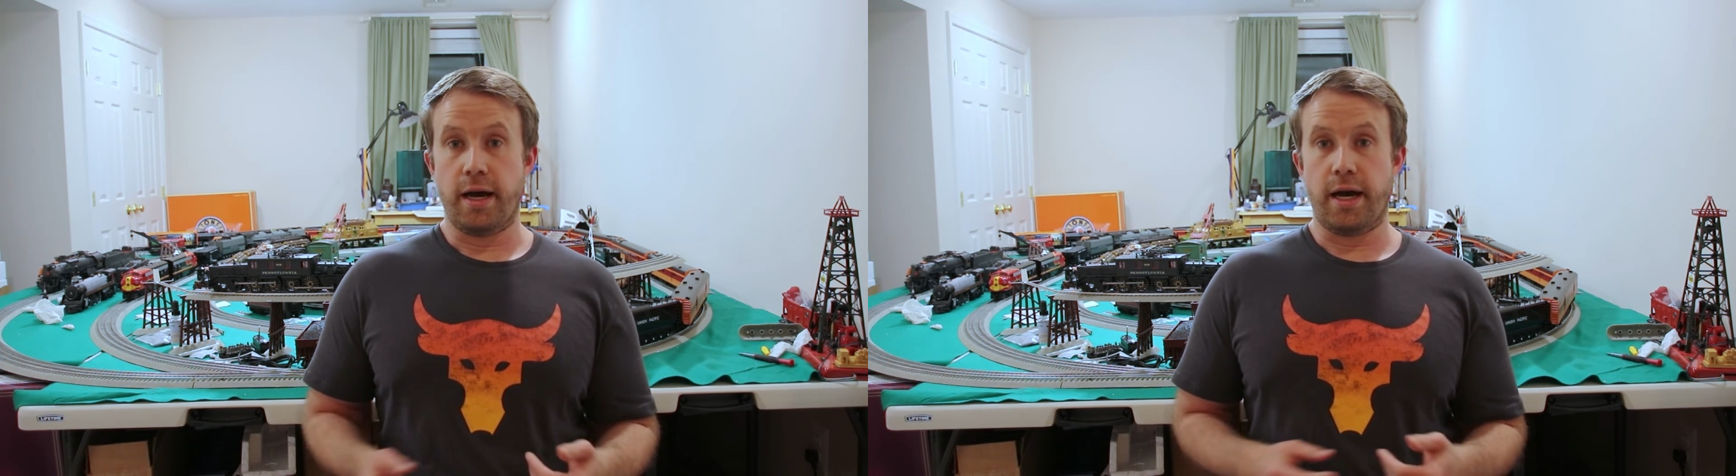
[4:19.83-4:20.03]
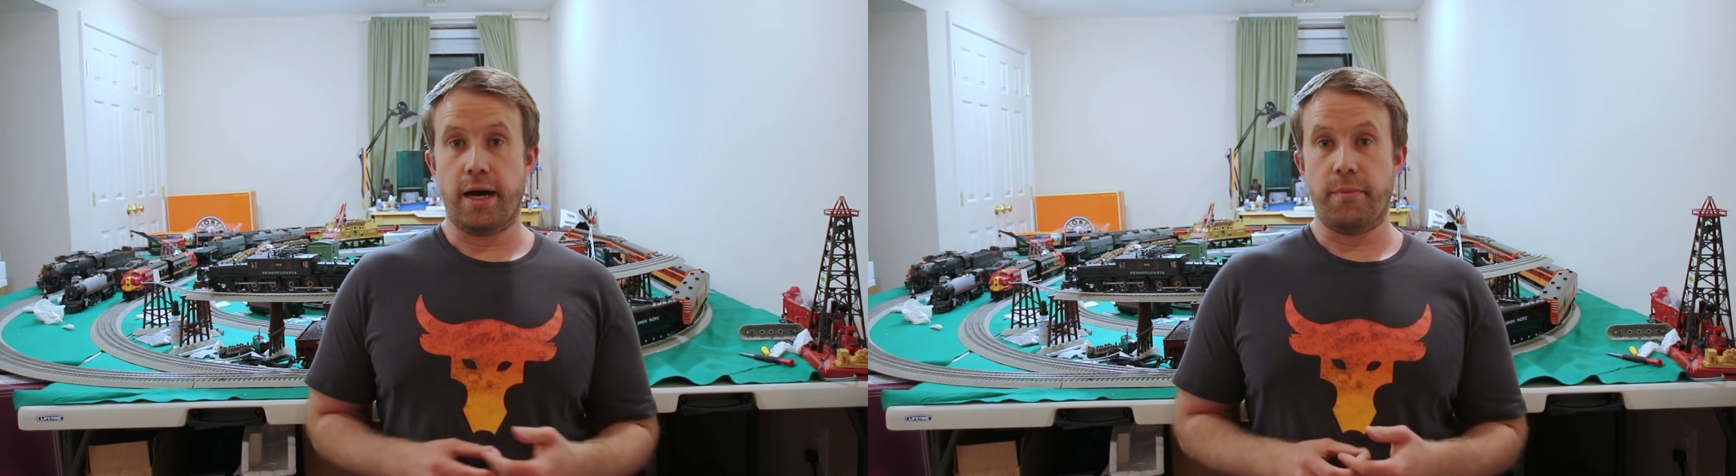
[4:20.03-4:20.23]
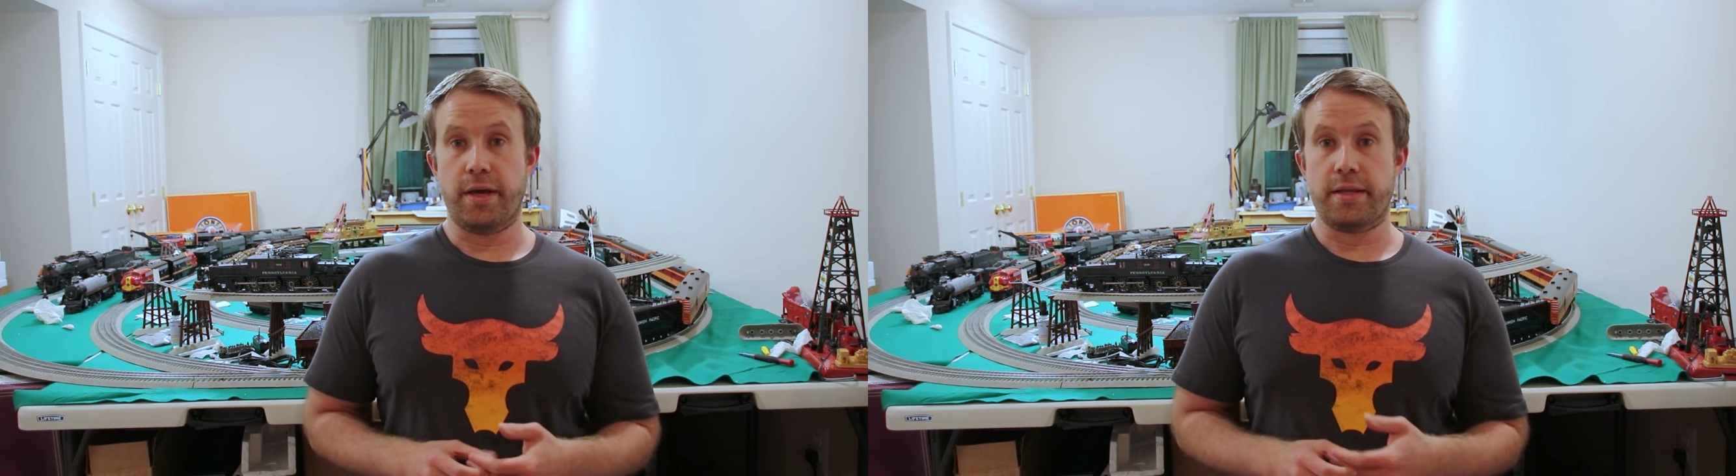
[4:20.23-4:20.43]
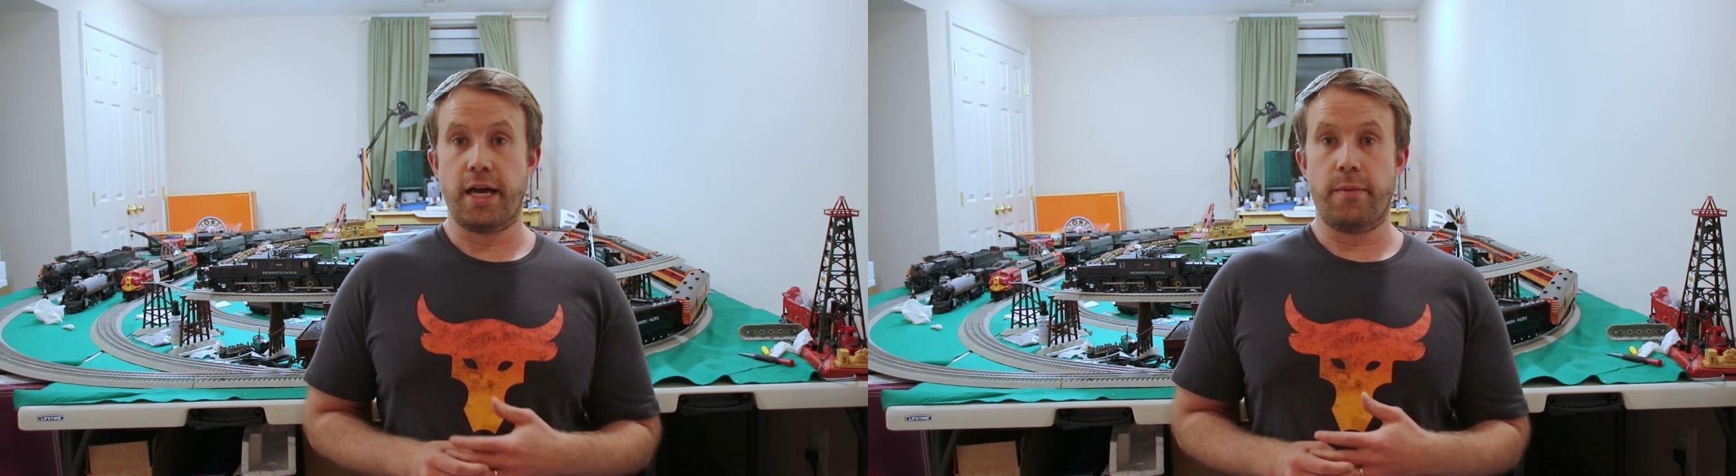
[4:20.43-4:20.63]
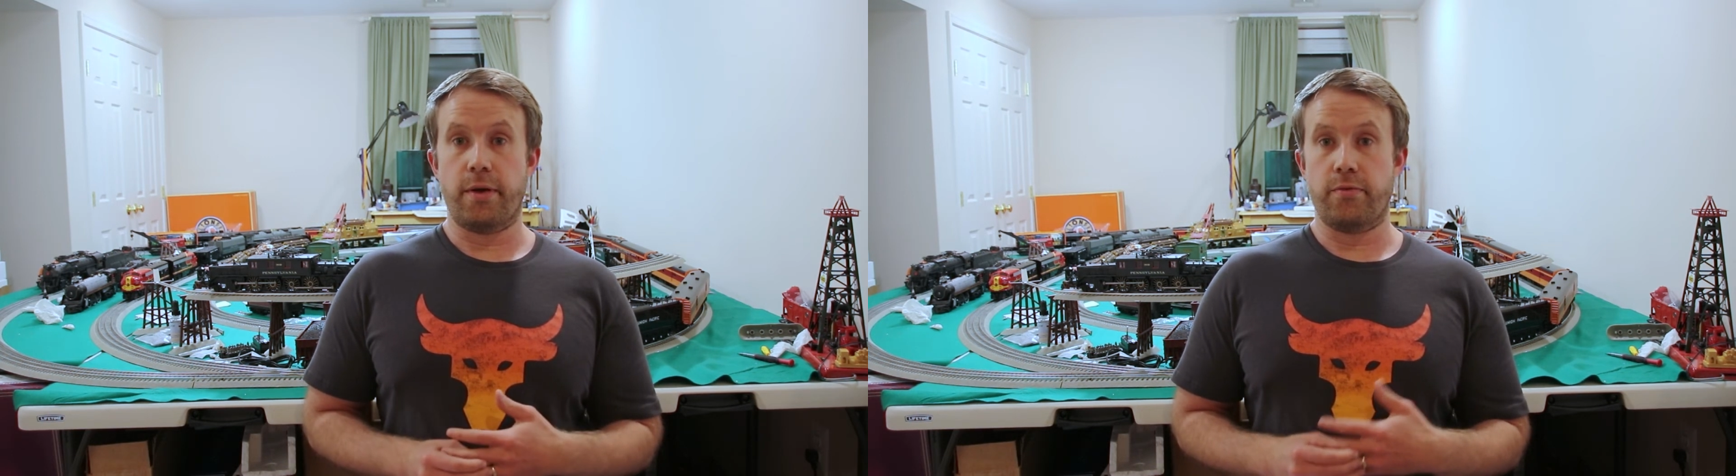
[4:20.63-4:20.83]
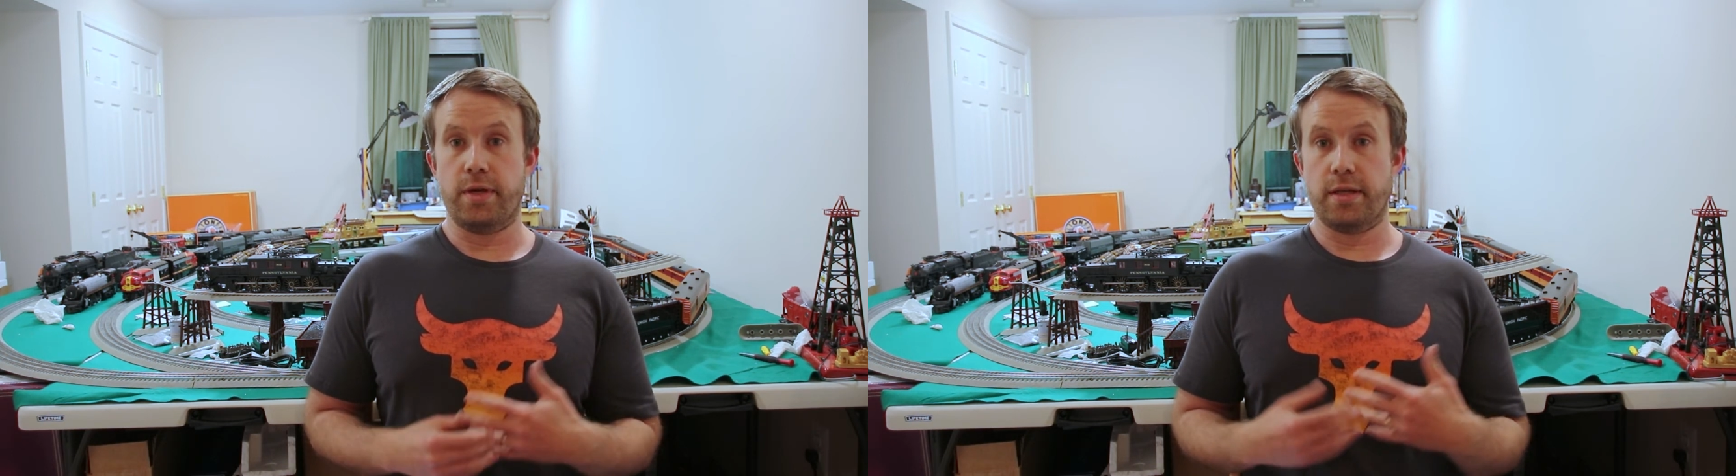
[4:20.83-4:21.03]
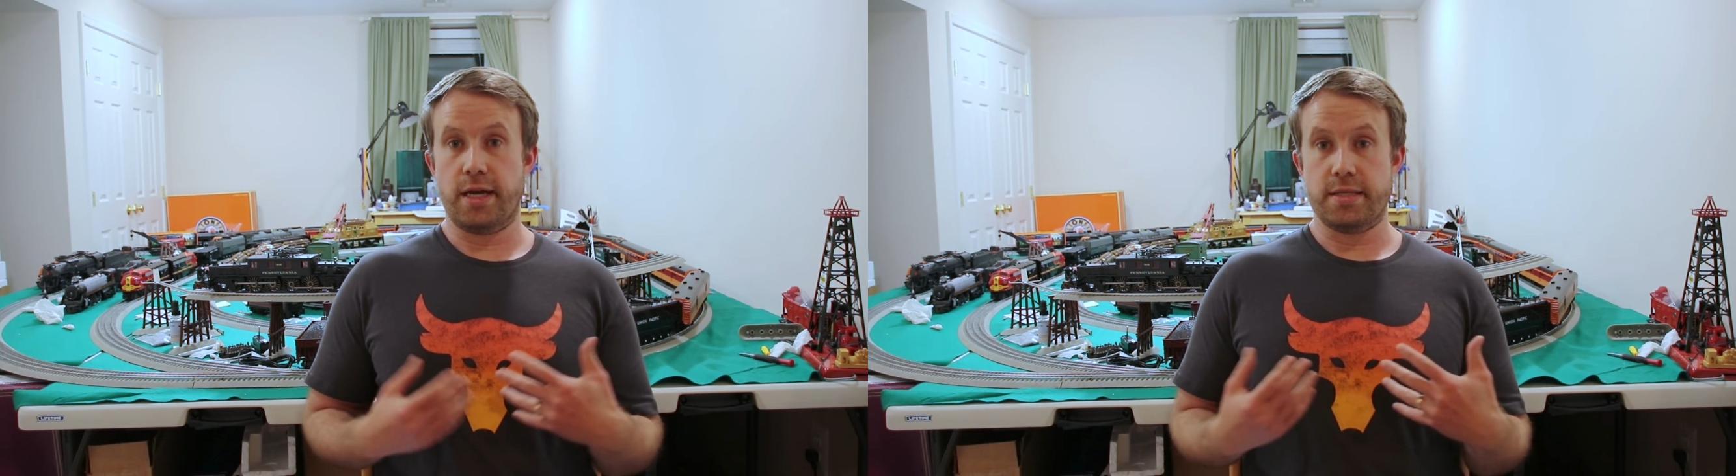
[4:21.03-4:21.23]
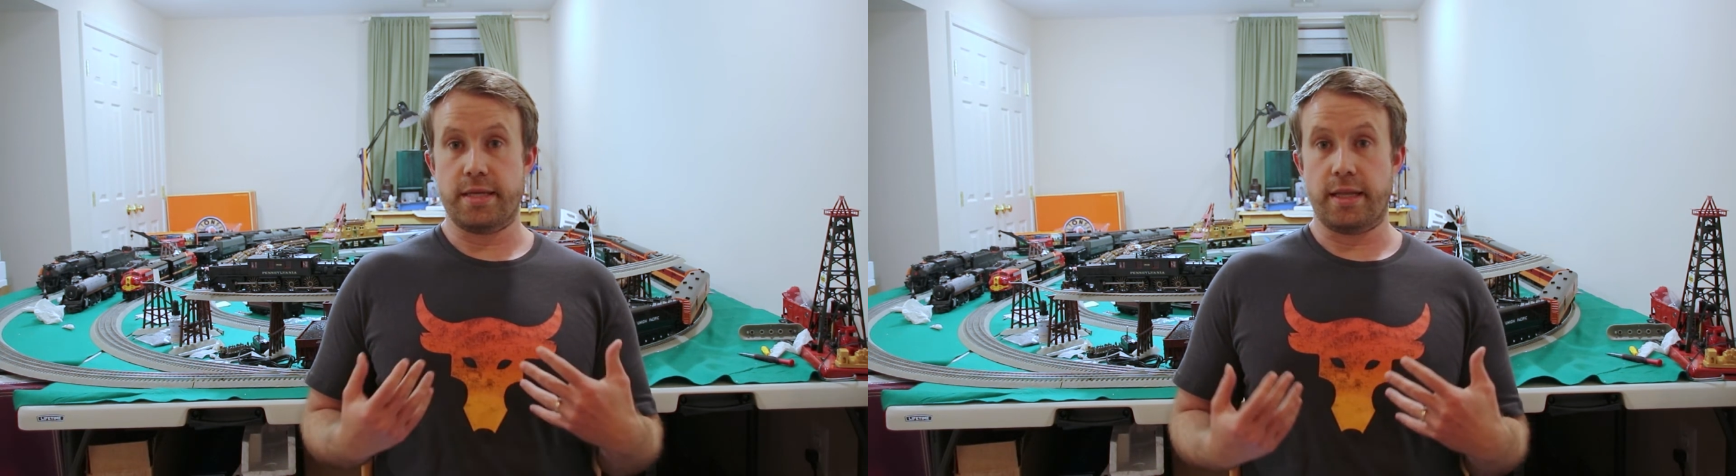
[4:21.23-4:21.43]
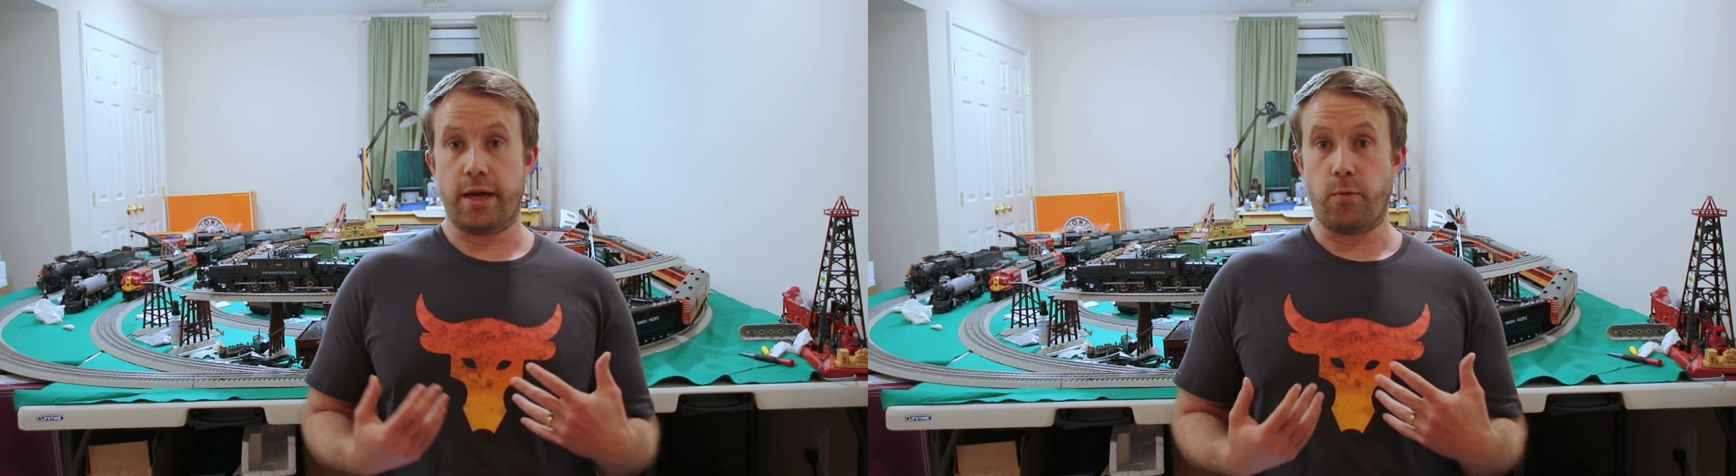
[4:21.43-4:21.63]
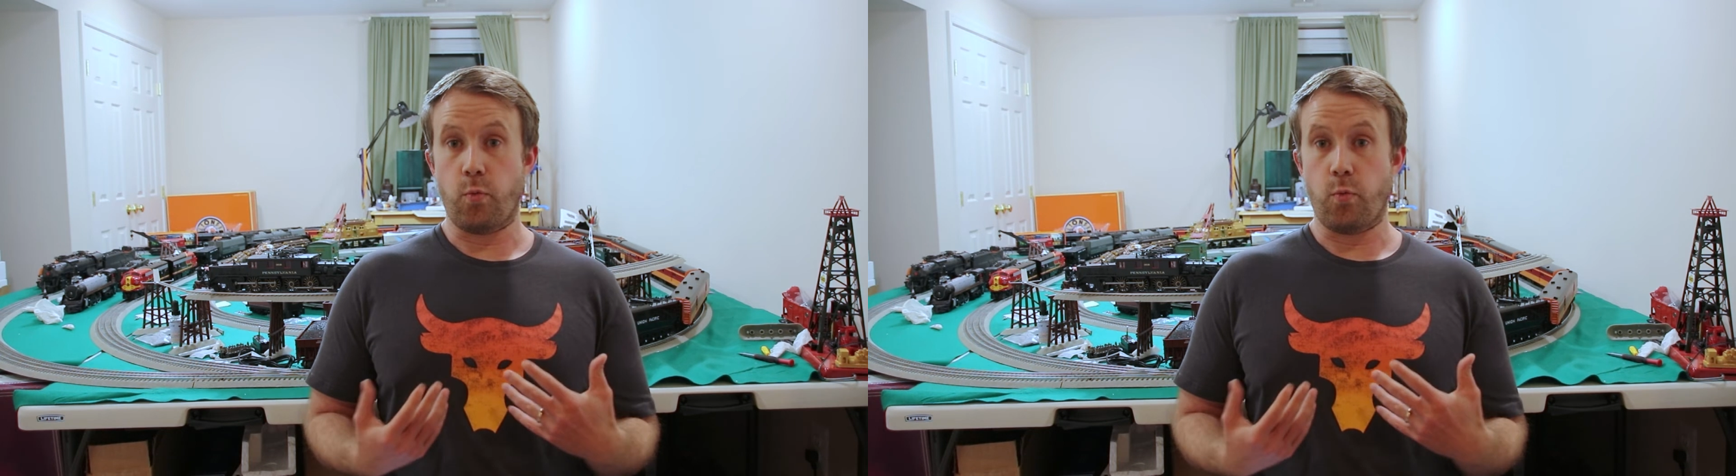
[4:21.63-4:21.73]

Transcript: By the time I realized that I